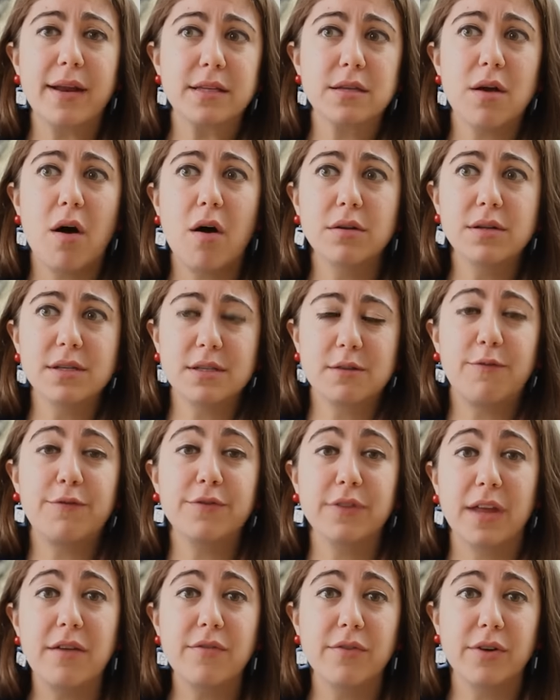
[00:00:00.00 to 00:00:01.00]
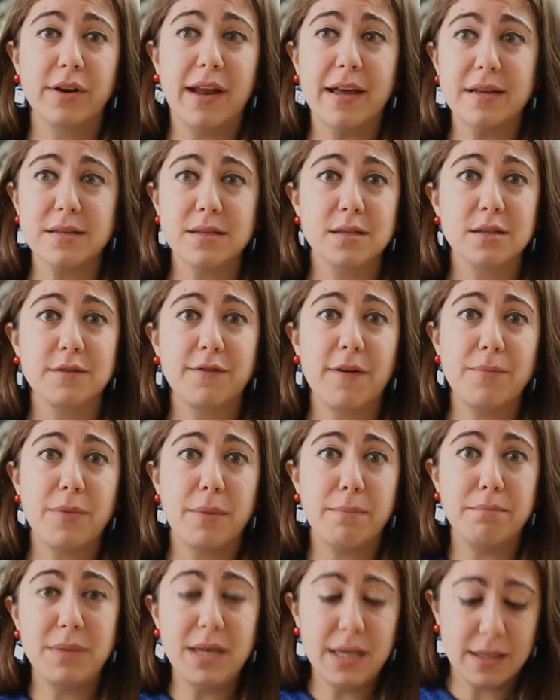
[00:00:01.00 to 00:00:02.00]
It's all just flavor and essence from the
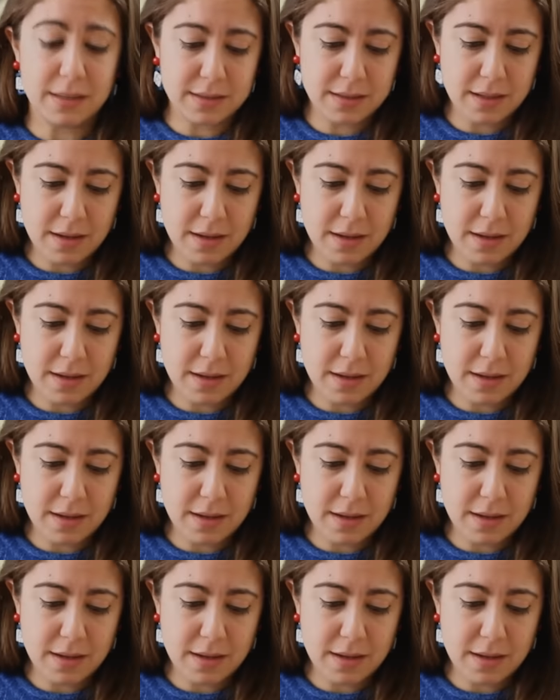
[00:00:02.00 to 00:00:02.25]
meat.